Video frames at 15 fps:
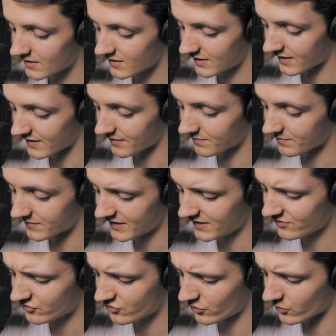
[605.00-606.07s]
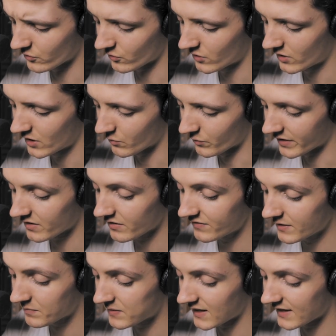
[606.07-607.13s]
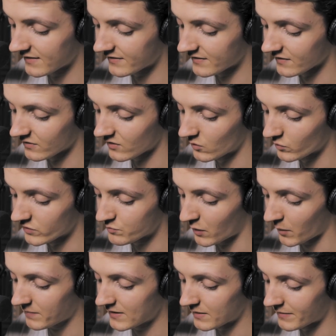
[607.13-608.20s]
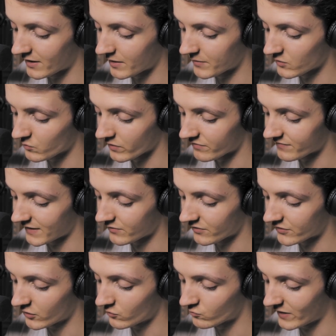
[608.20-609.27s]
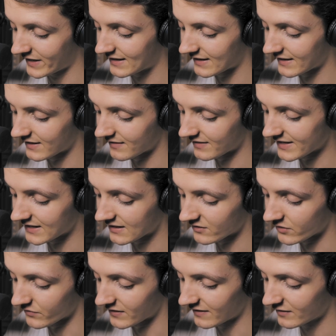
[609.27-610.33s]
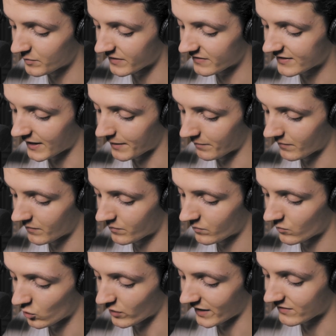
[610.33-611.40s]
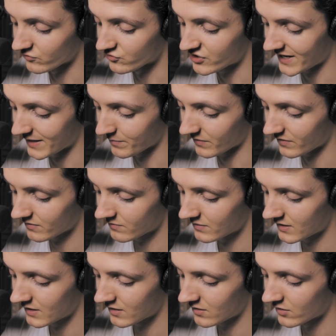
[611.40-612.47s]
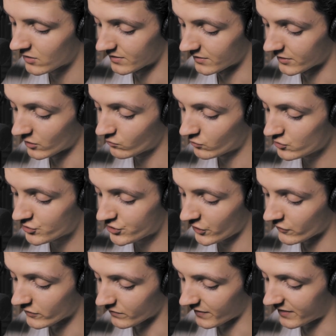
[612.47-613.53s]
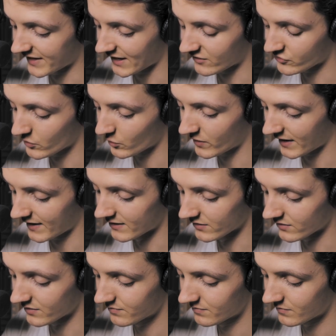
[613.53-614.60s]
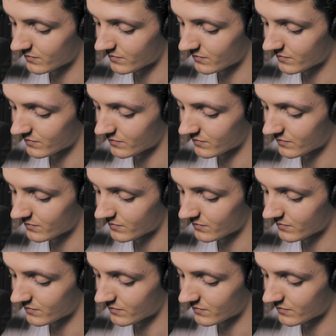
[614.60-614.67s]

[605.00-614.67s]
Here, it is true, were none of the appliances which popular merriment would have found so readily in the England of Elizabeth's time, or that of James. No rude shows of a theatrical kind,